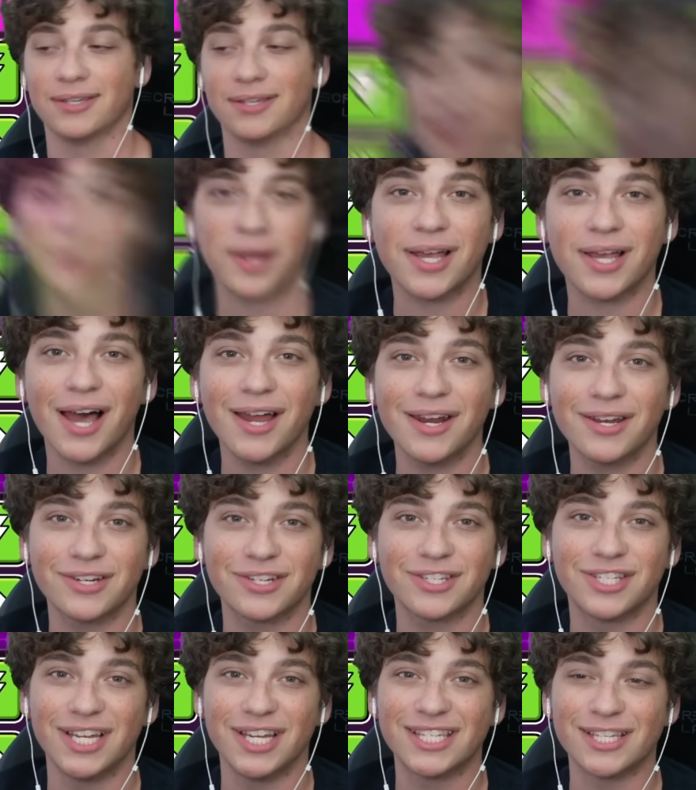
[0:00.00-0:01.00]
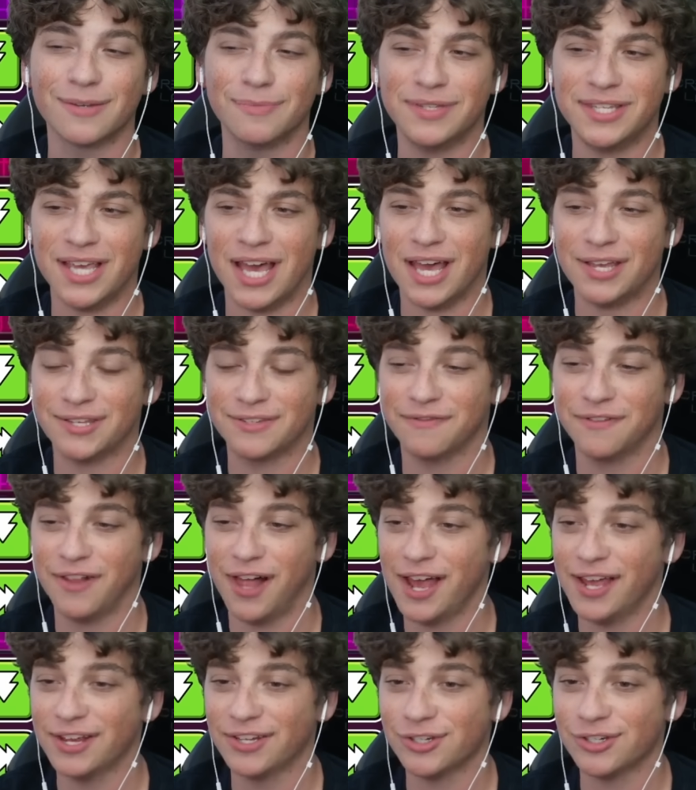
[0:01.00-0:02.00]
So I kind of just did some test
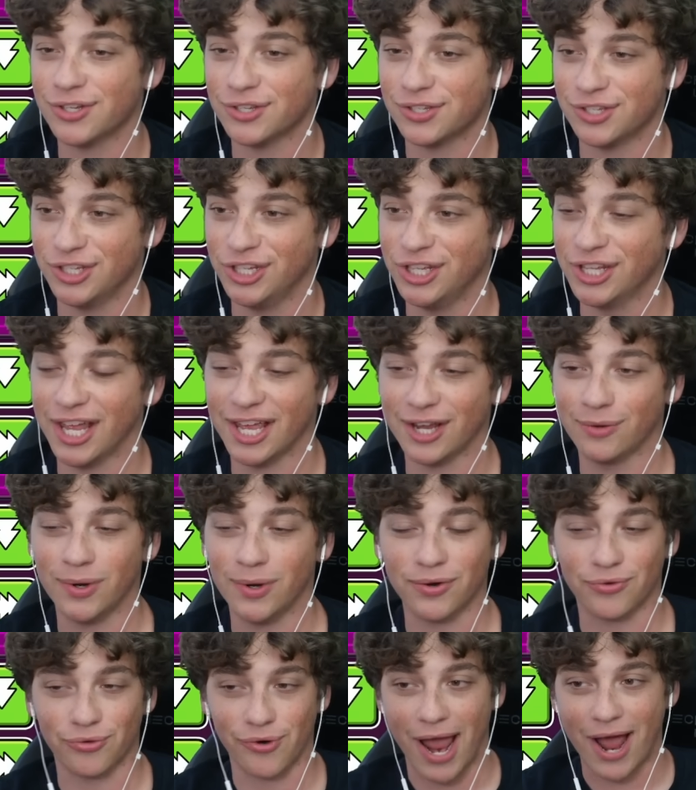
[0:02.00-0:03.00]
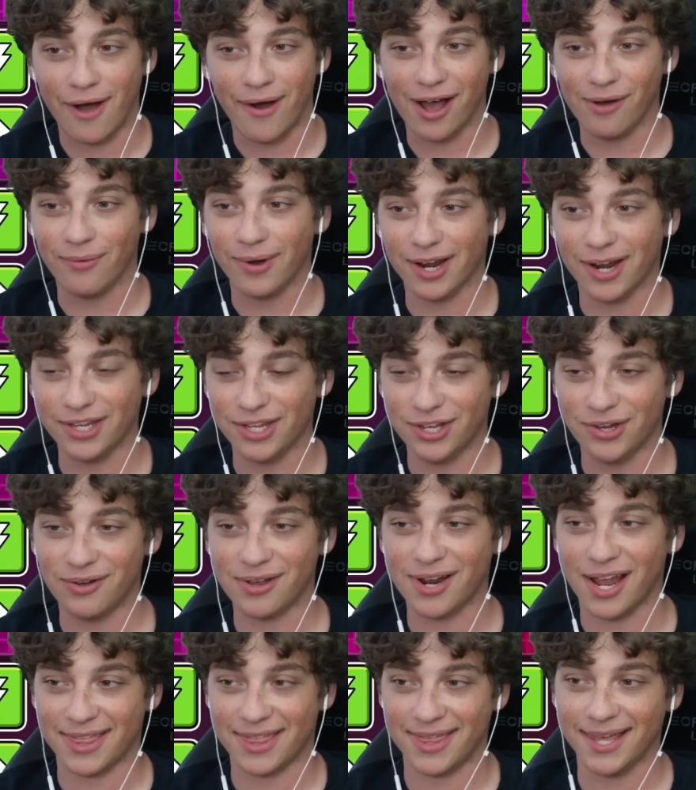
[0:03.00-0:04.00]
flying just to see like what route I want to
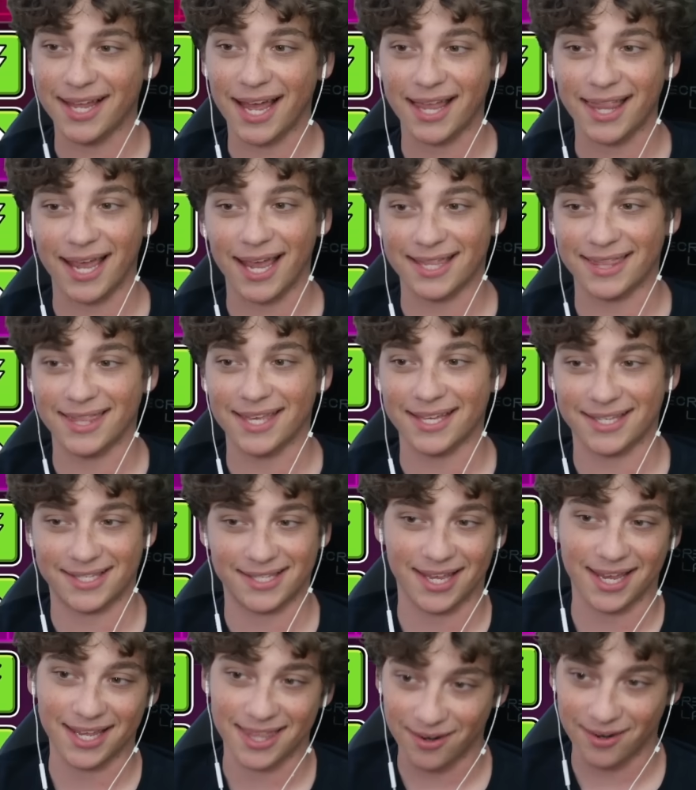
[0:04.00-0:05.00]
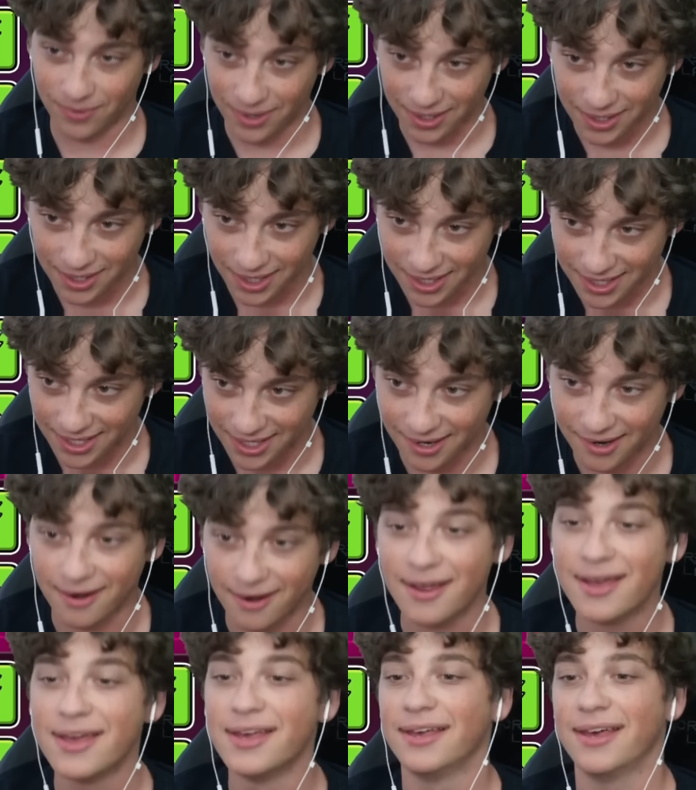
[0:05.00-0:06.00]
do, and I think I like this. Like, then 1 click
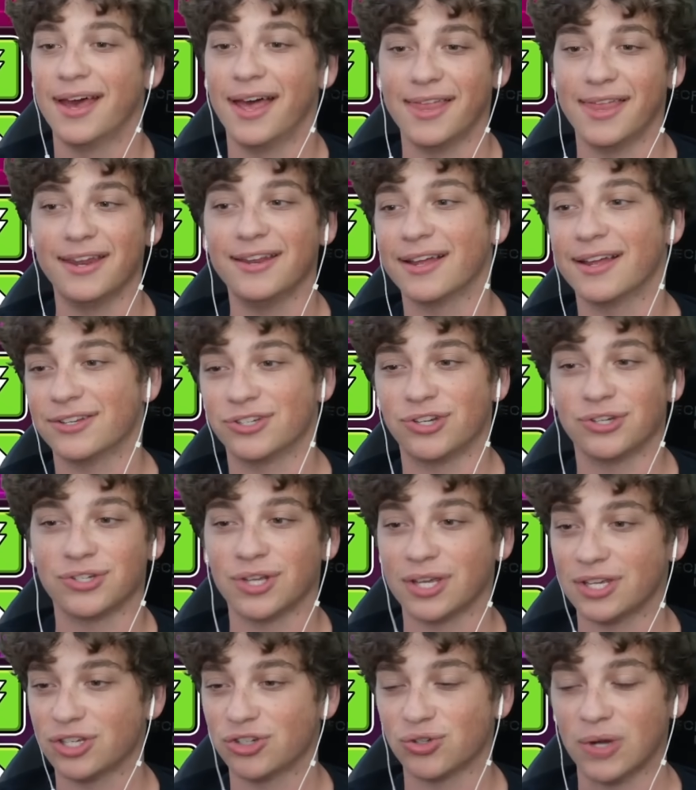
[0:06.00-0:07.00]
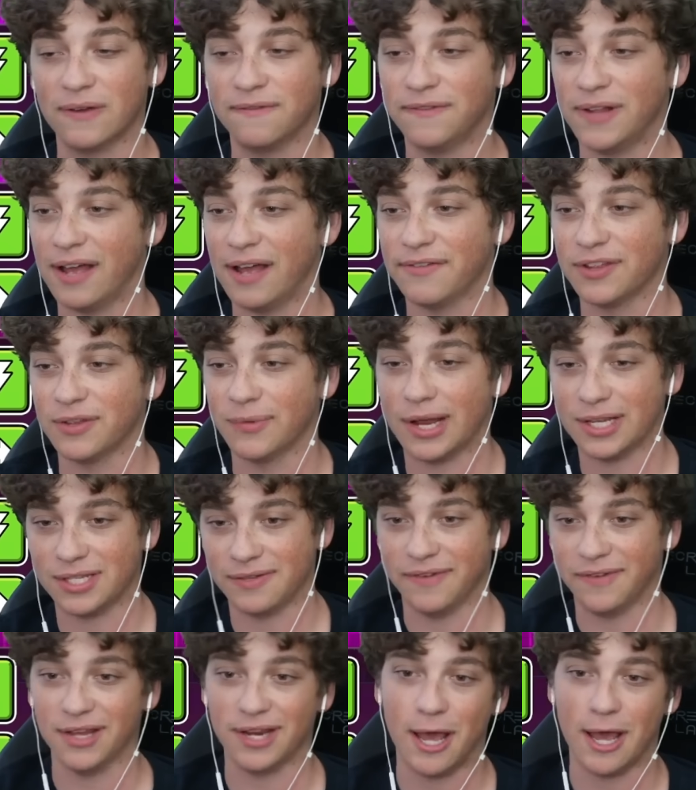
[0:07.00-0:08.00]
here, and then, yeah, it's just like straight fly for the
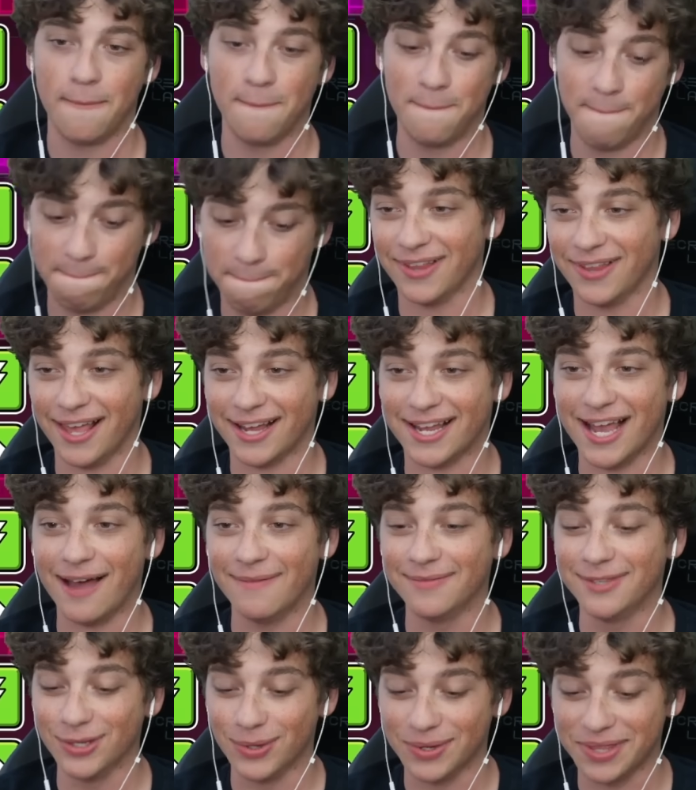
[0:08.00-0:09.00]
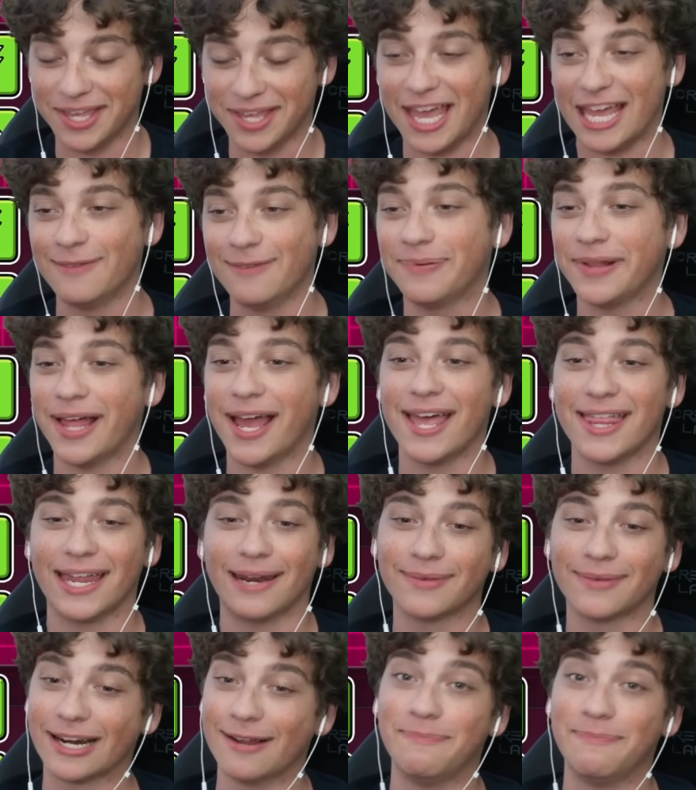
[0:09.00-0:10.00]
rest of it, you know? So like, I'm doing the gameplay, and
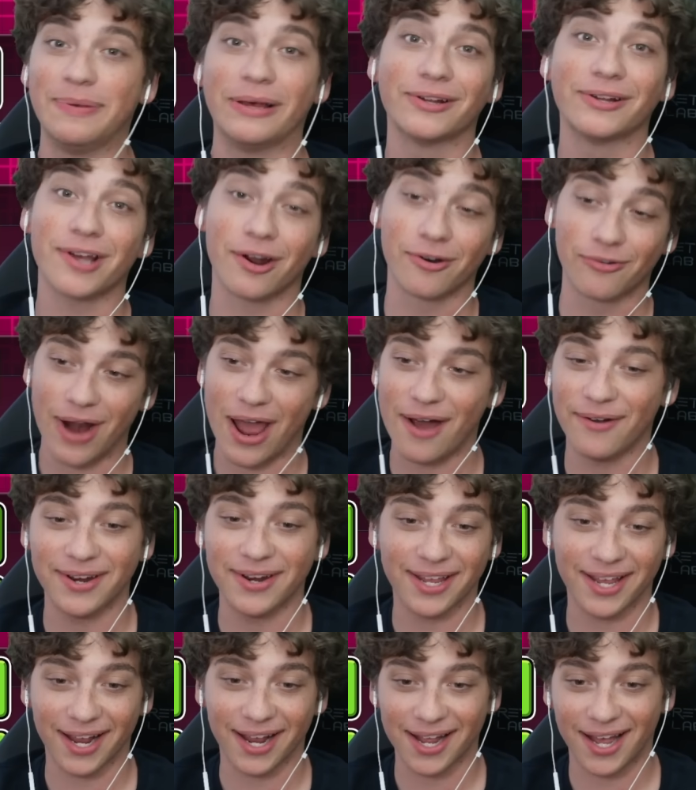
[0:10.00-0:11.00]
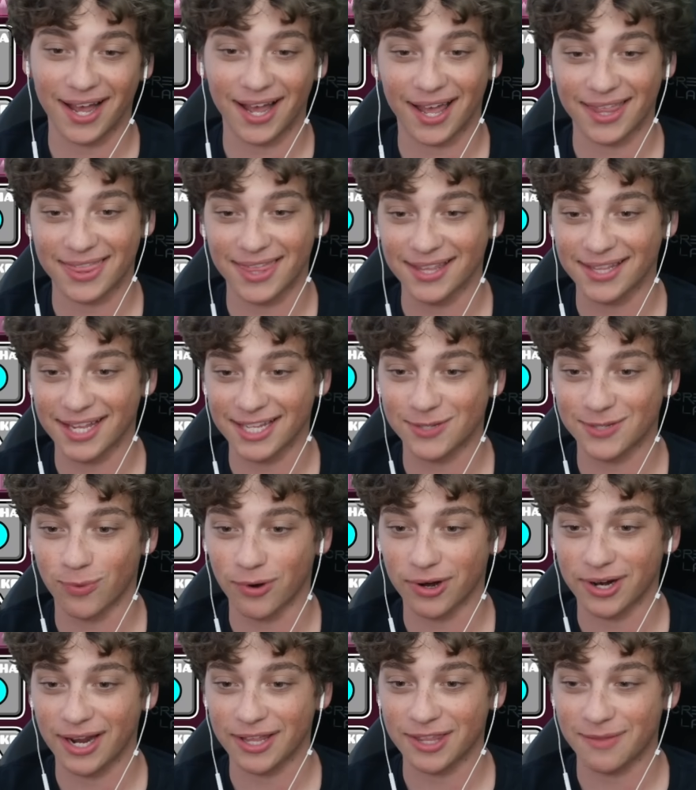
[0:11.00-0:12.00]
then I'm gonna build around it. I think that's
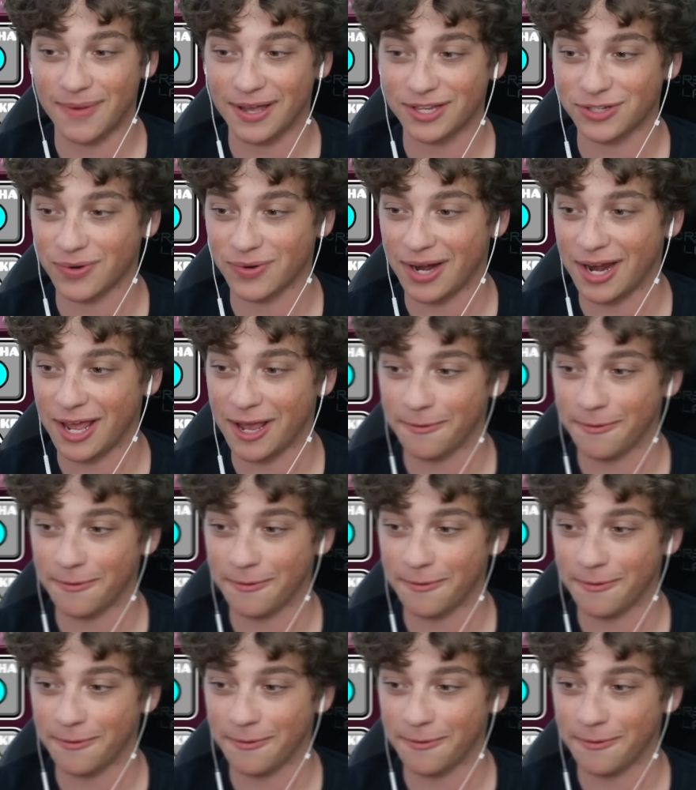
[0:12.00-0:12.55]
working out the best right